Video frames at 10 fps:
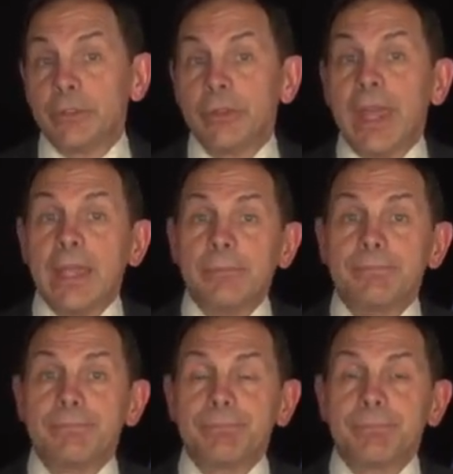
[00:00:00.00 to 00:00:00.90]
do that?
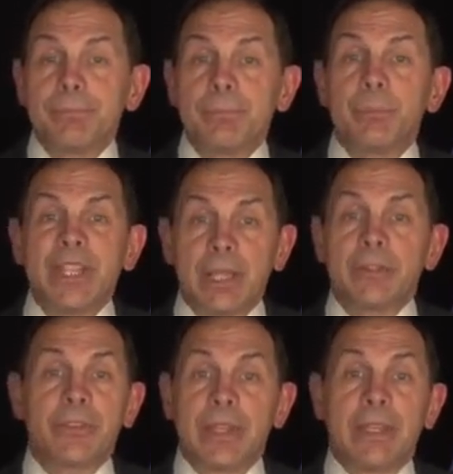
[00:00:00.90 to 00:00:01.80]

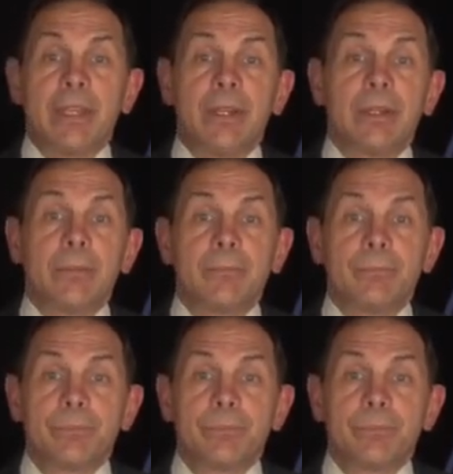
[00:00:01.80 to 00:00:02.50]
Because they care.